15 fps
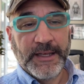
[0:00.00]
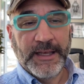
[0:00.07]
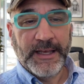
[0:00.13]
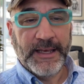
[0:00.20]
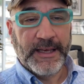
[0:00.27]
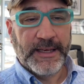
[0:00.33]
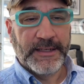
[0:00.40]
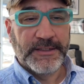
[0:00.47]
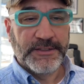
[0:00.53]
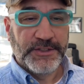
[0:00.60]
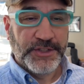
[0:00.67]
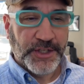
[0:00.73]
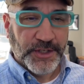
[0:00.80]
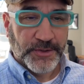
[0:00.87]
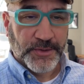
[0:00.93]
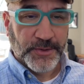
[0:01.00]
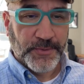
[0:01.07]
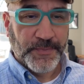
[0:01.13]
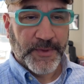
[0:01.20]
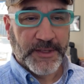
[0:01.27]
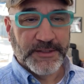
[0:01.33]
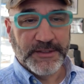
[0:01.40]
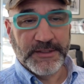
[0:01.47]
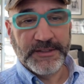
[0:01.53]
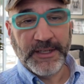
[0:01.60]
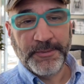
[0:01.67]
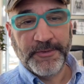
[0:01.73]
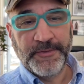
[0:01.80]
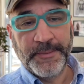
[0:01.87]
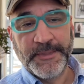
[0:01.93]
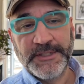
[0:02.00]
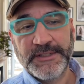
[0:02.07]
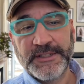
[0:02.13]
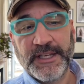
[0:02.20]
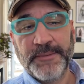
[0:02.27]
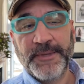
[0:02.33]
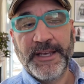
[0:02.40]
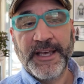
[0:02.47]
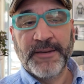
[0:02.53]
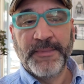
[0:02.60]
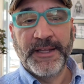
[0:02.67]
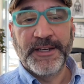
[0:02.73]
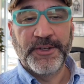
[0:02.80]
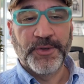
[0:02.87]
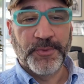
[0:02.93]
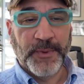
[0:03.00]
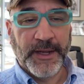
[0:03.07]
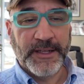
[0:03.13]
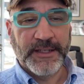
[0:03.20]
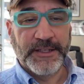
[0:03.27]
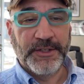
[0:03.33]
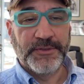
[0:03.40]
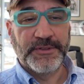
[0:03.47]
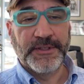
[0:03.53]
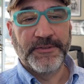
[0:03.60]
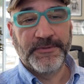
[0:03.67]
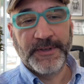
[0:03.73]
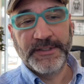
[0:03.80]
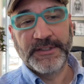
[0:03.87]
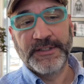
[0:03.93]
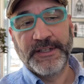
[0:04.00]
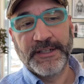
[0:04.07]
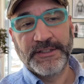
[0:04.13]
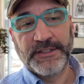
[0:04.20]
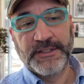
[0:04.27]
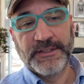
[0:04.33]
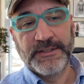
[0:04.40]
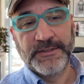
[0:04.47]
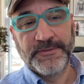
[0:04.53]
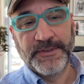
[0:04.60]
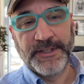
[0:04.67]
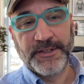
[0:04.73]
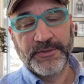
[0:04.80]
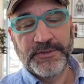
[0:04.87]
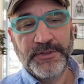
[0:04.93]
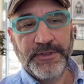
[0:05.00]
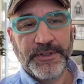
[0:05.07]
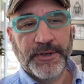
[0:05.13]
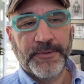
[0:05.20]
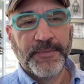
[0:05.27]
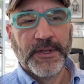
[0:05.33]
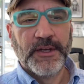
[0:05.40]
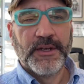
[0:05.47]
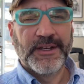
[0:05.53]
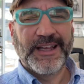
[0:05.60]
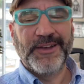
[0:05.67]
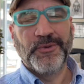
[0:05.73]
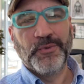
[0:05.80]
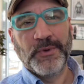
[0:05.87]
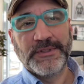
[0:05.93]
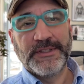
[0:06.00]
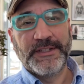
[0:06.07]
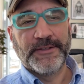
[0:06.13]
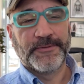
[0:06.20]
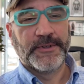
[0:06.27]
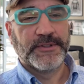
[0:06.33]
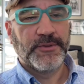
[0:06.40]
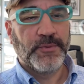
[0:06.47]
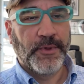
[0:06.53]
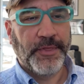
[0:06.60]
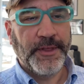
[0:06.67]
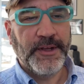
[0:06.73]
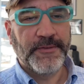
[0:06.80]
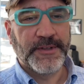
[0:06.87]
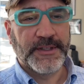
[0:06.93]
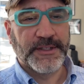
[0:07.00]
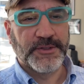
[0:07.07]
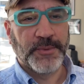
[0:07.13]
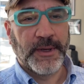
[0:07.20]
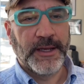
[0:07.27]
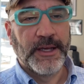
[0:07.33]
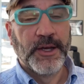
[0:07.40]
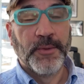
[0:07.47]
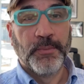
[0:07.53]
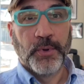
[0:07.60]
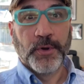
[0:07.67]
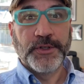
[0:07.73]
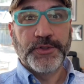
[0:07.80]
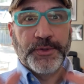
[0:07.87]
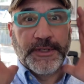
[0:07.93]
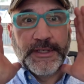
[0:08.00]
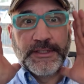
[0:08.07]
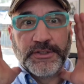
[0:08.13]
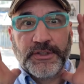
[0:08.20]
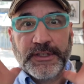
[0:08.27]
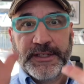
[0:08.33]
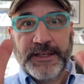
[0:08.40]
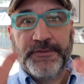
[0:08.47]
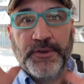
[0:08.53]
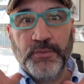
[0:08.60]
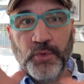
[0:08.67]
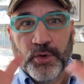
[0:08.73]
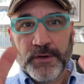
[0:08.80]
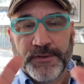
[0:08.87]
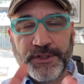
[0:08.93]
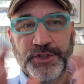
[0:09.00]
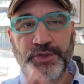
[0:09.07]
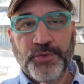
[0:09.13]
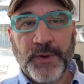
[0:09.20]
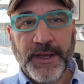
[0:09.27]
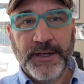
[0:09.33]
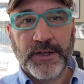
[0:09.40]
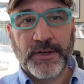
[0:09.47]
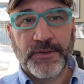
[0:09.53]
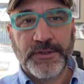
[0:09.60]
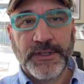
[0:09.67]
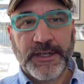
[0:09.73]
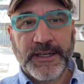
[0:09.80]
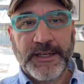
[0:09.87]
And general is this type of image can be animated directly using face detection in the Video Studio. Okay, what's the difference? Well, think of it this way. Portrait is going to give you more of a straight on